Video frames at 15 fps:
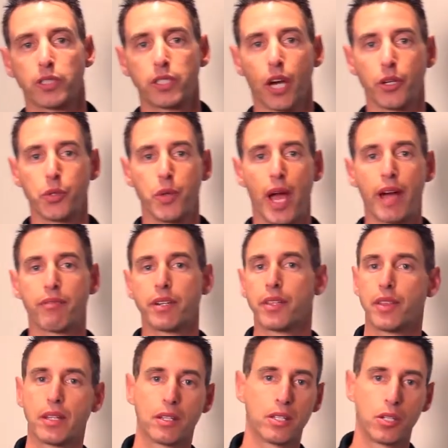can tell you
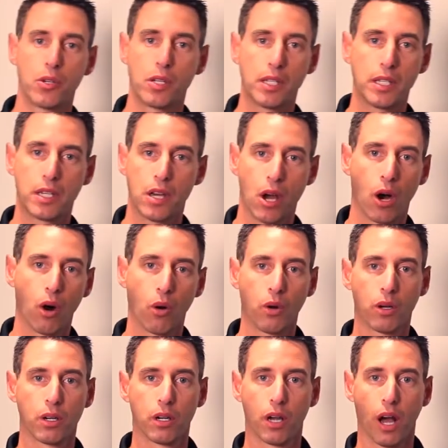everything that you need to know
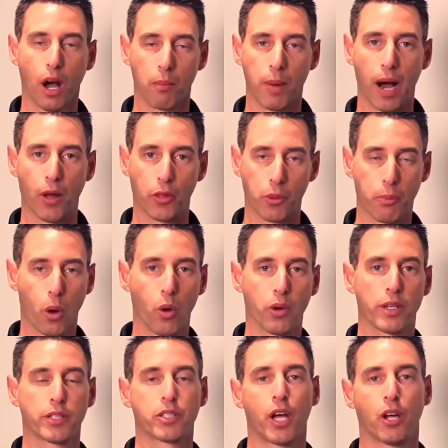about the bolt.
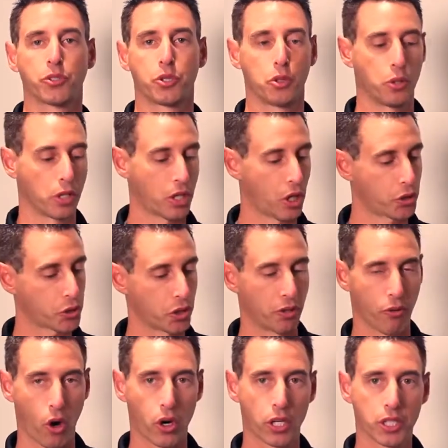It tells you the country
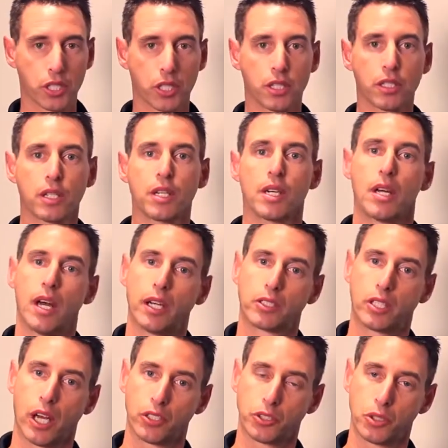of origin, it
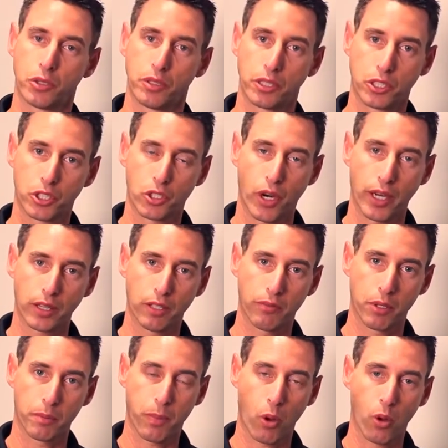tells you the strength of
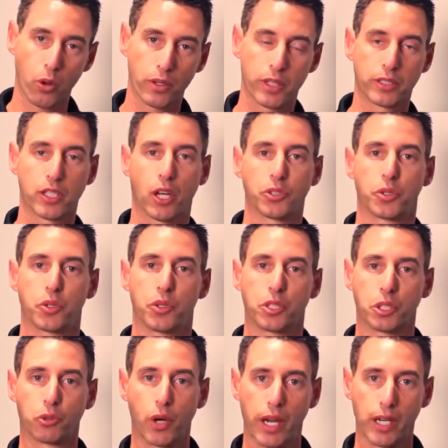the bolt, it tells you the
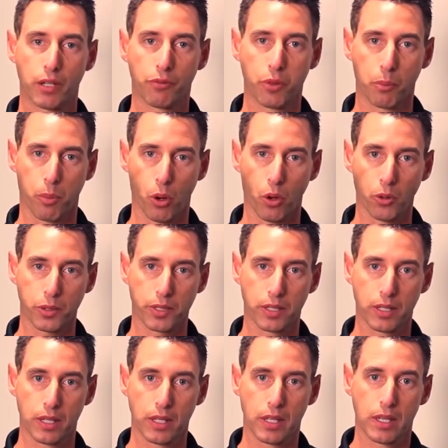grade of the bolt.
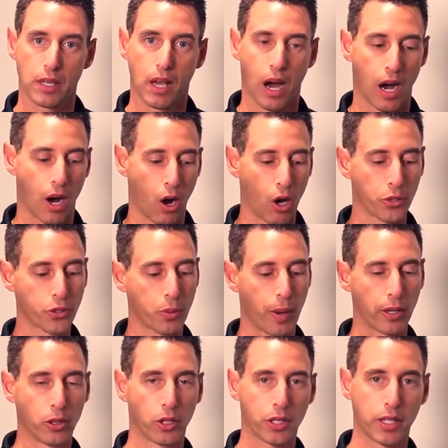Also,
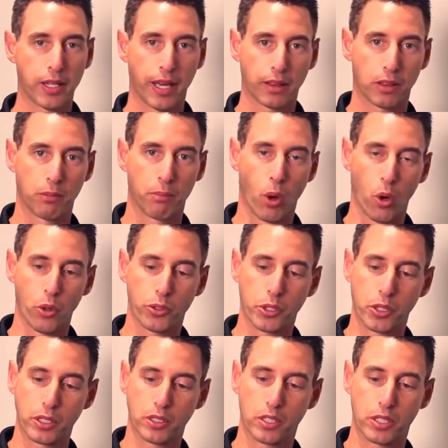by looking at the bolt,
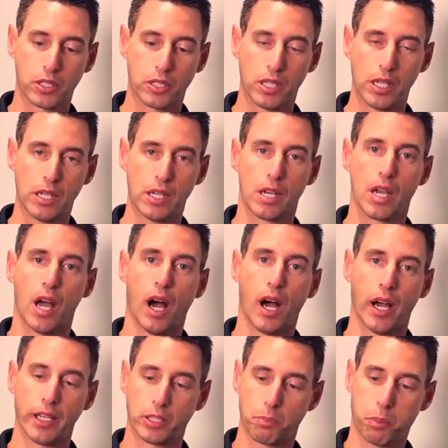you can just see
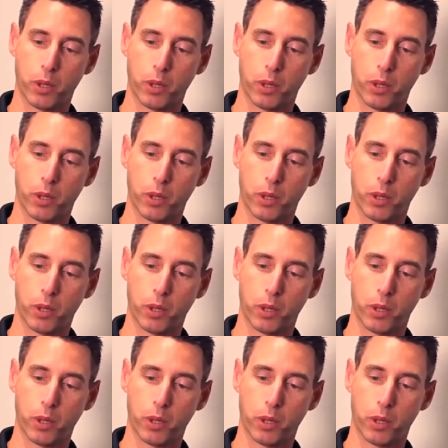its